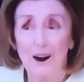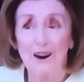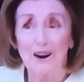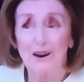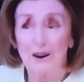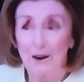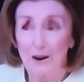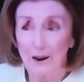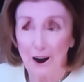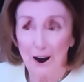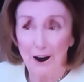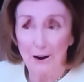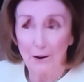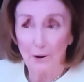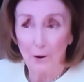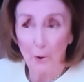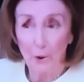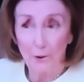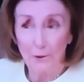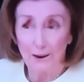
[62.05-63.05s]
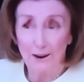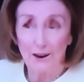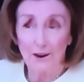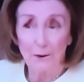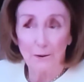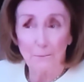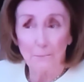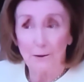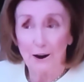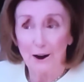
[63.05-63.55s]
And instead of calling it
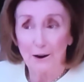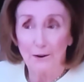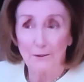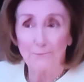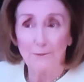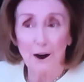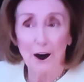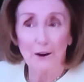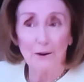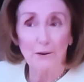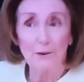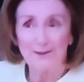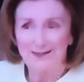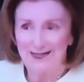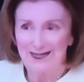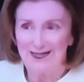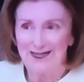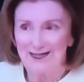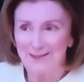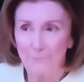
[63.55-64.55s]
the Medal of Honor,